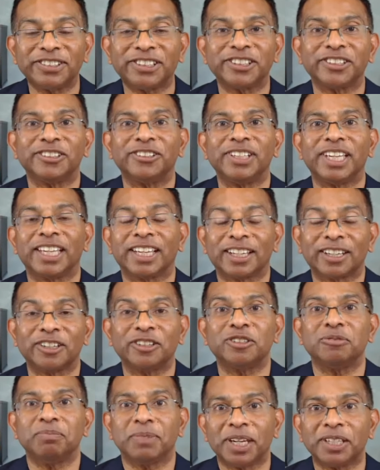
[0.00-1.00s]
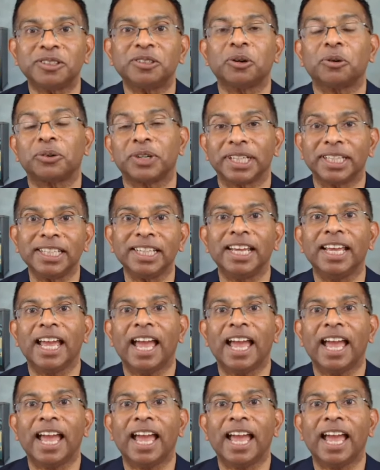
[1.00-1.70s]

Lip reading: to include mentoring